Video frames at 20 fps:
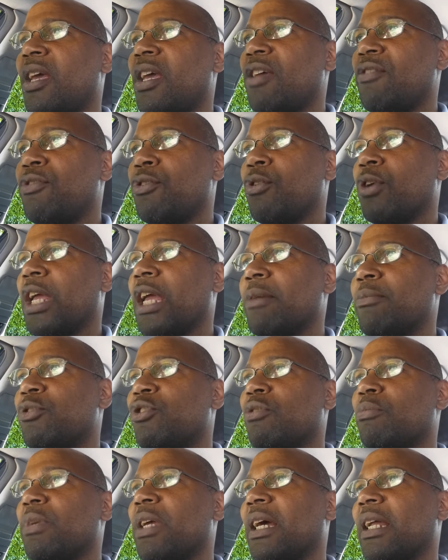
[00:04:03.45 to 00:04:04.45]
If you came
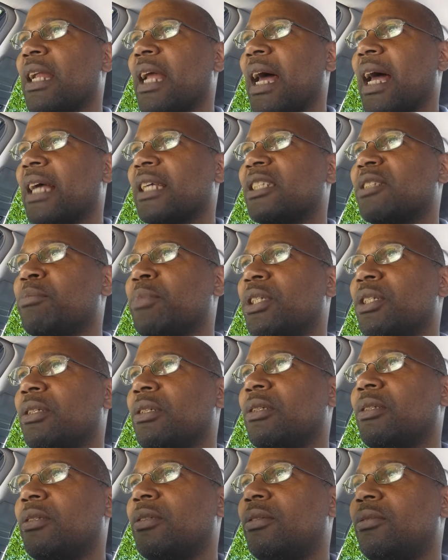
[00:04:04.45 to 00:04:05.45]
to me and asked
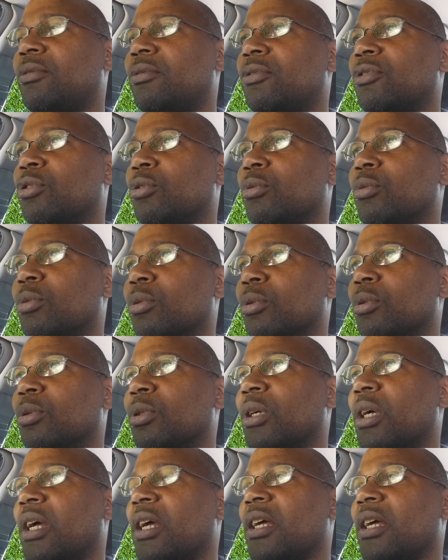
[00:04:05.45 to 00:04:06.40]
me to